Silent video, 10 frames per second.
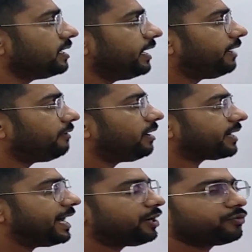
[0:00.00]
It will
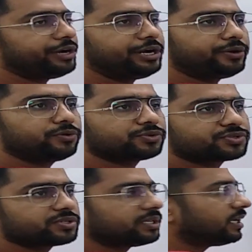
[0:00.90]
try to
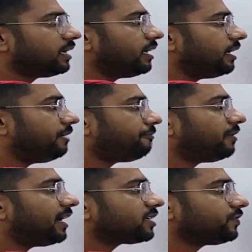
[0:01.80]
induce a
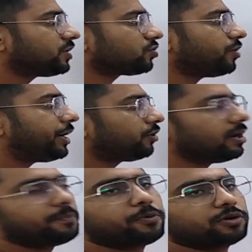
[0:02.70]
flux which is going to
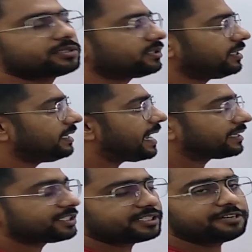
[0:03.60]
oppose the
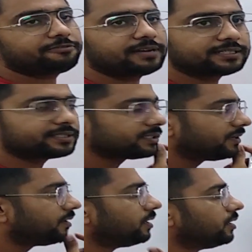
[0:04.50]
existing flux.
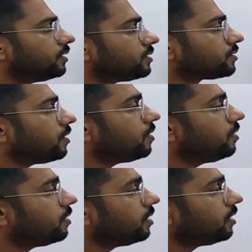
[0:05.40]

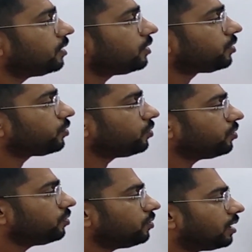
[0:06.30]
So
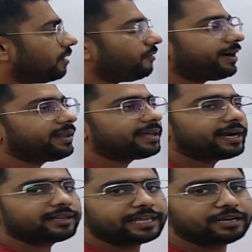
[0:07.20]
to avoid
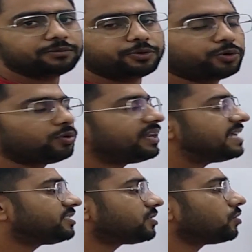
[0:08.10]
that thing, due to
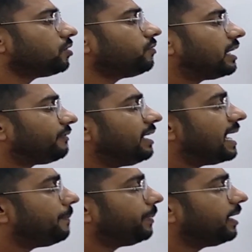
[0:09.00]
Lenz's law, what will
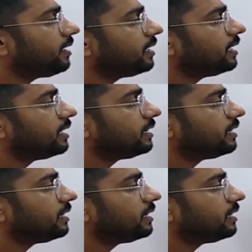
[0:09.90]
happen?